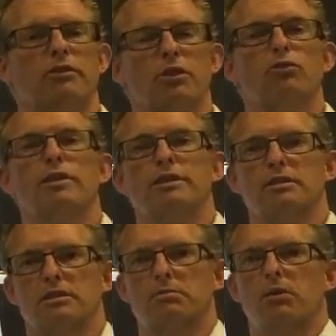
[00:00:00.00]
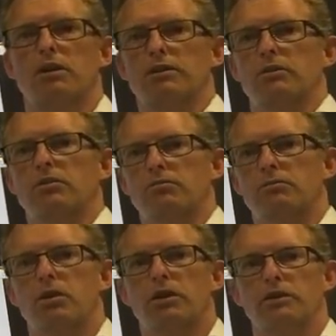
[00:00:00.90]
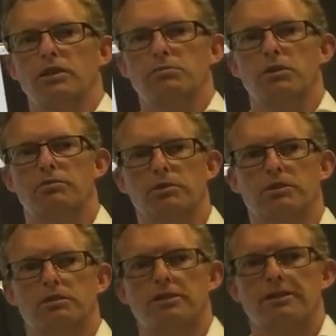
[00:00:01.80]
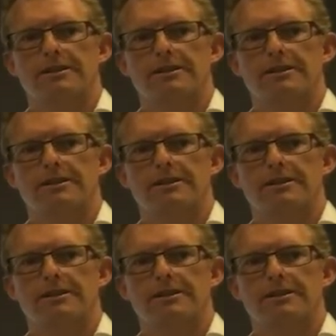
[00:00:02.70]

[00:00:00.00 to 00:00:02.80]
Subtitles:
the reasons behind those movements.